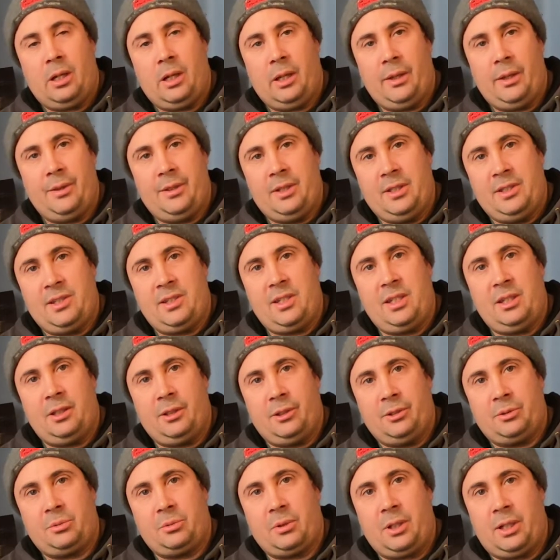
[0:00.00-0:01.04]
these
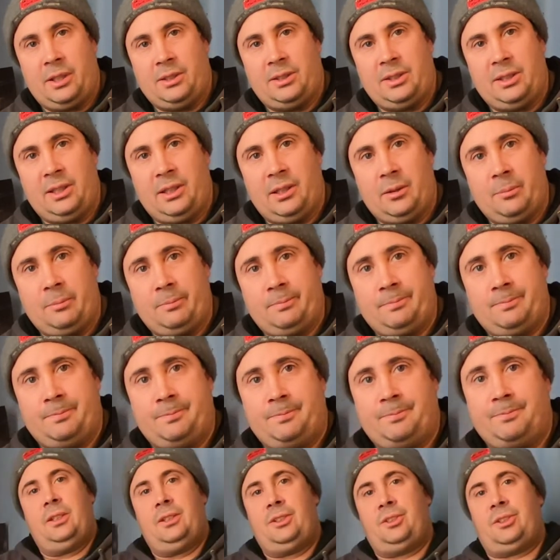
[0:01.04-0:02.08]
deals when I see them.
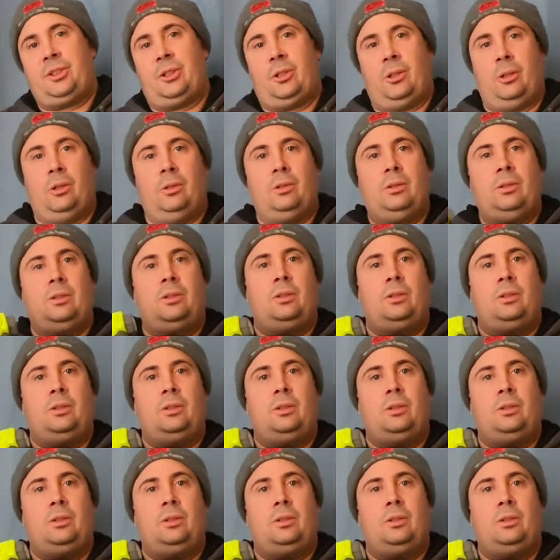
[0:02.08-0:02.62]
So,